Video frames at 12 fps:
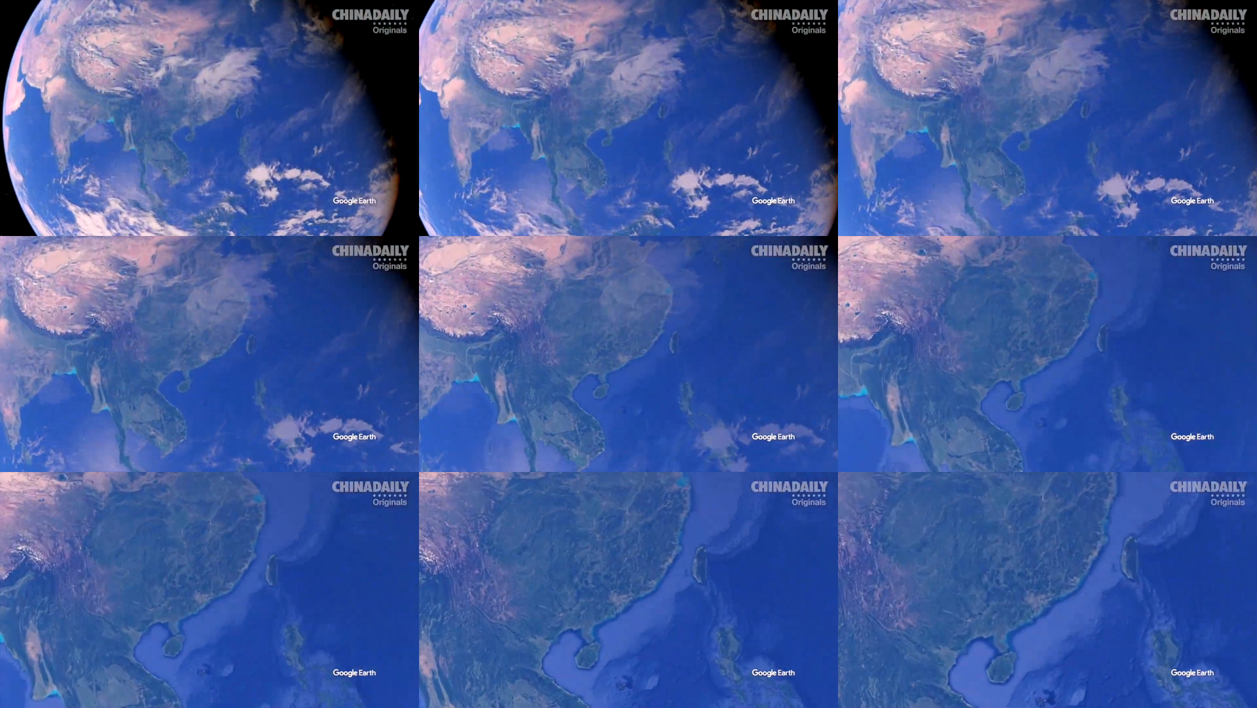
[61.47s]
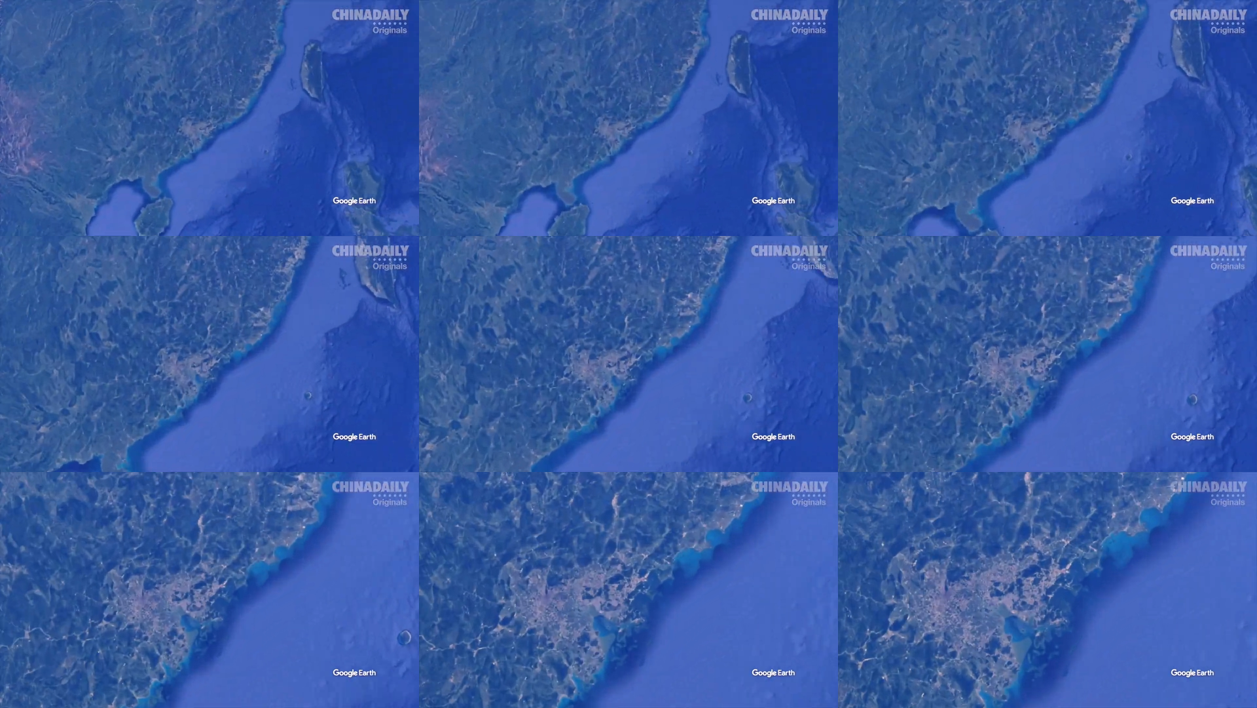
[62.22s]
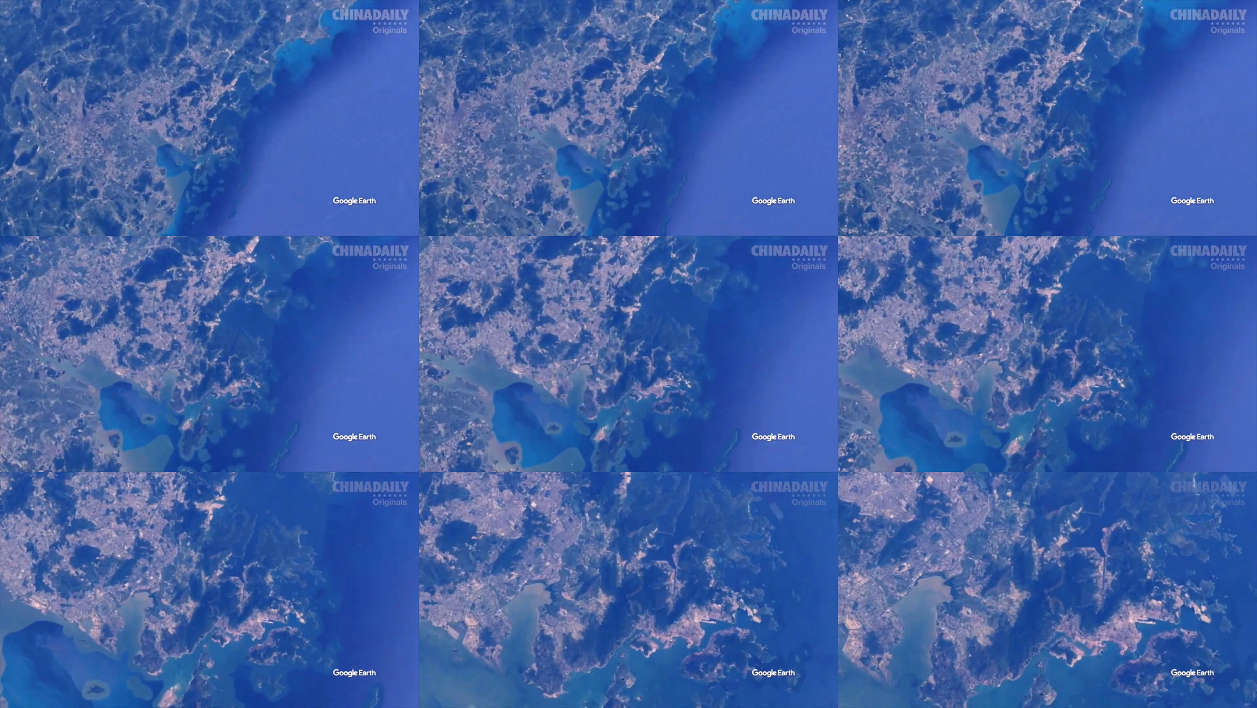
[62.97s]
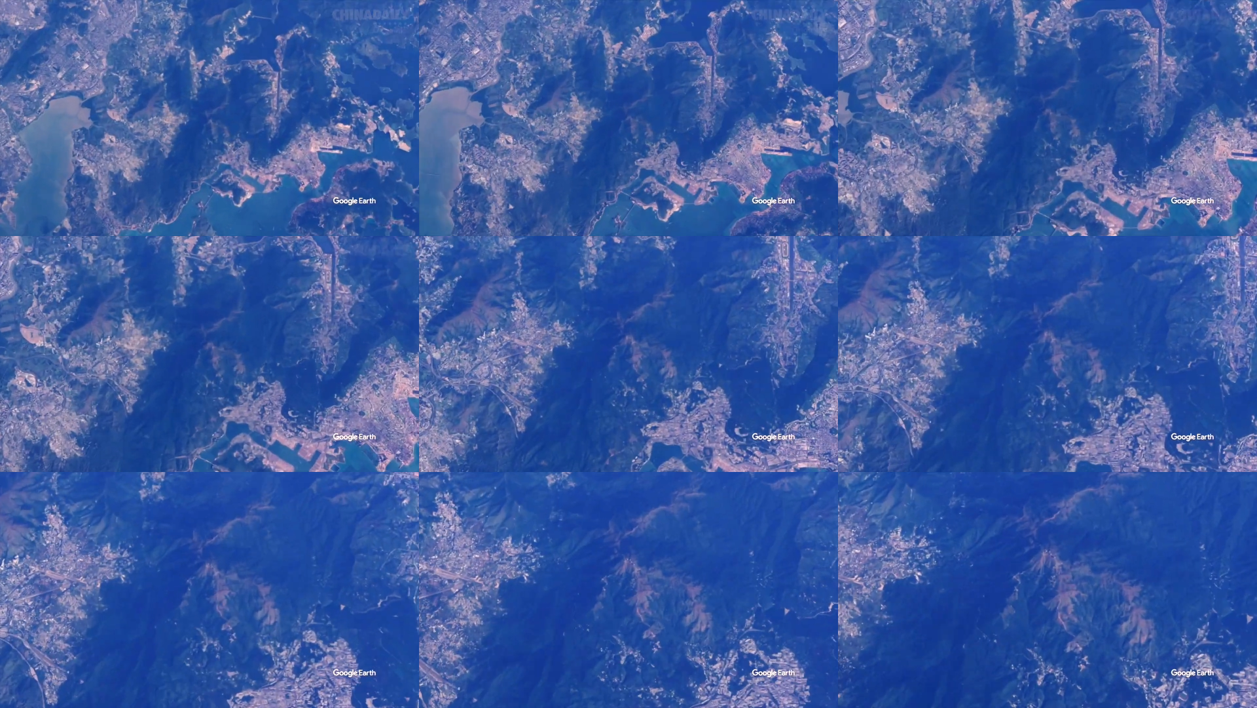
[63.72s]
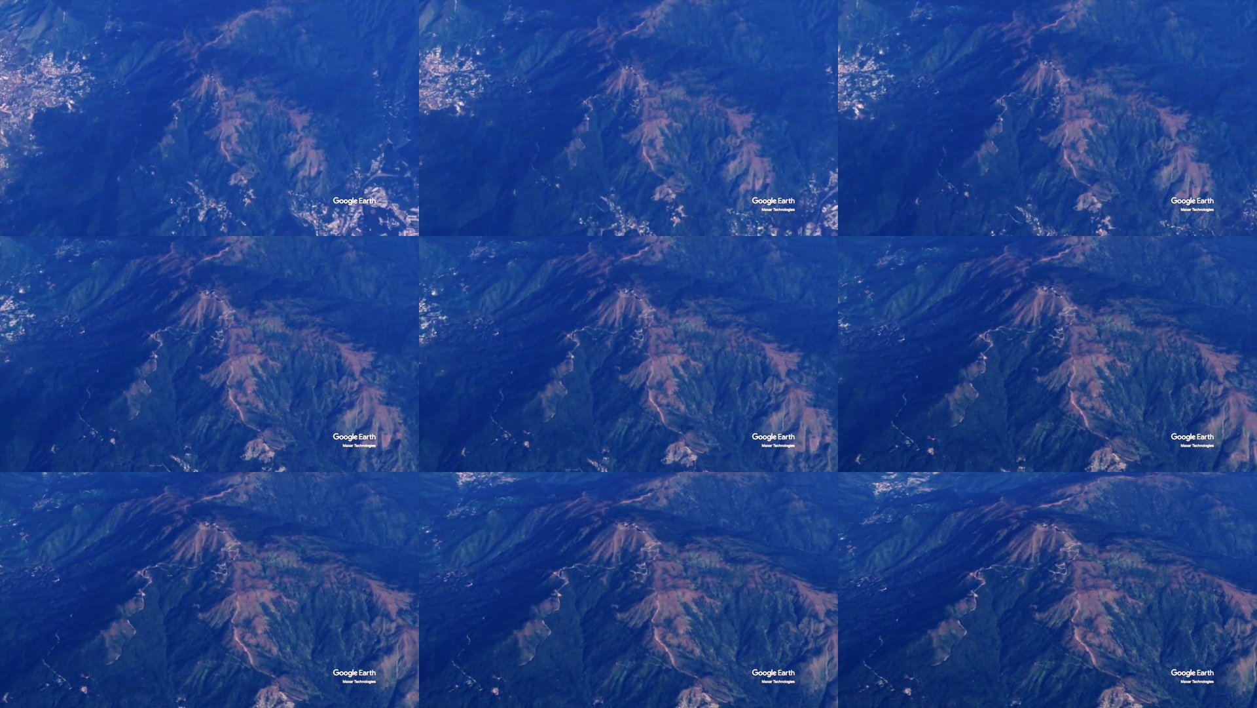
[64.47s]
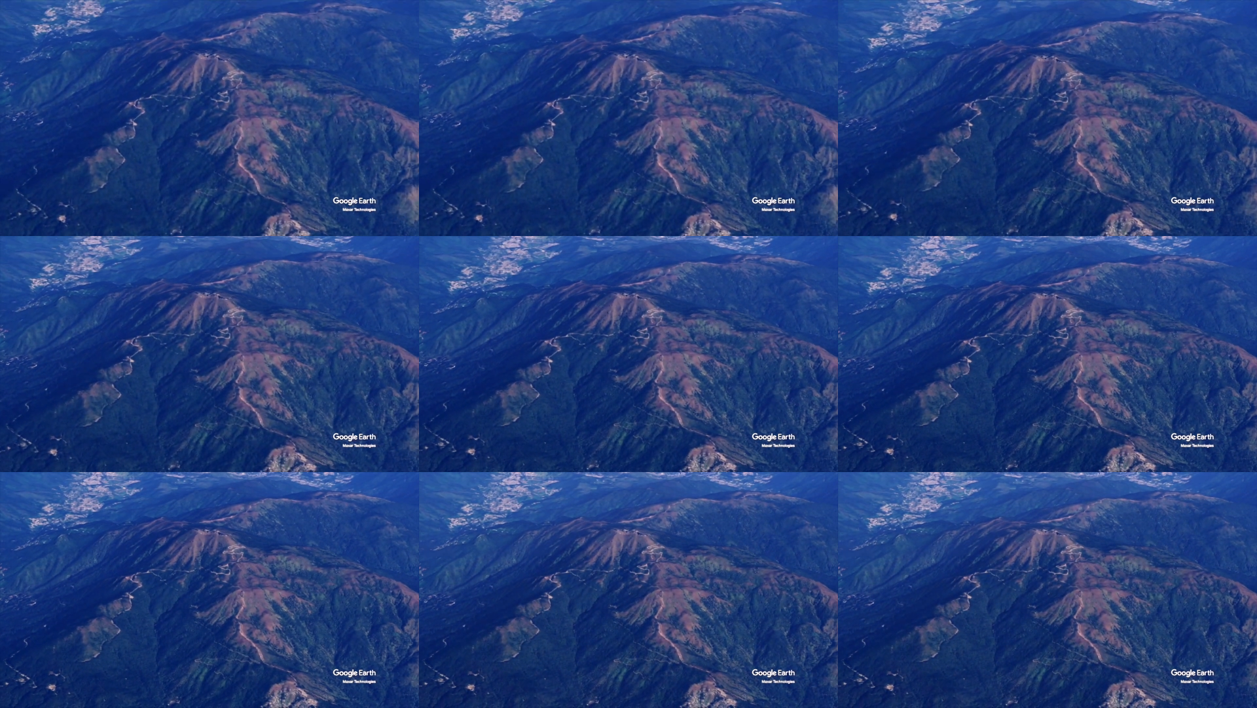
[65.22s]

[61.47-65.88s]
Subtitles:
(no speaker visible)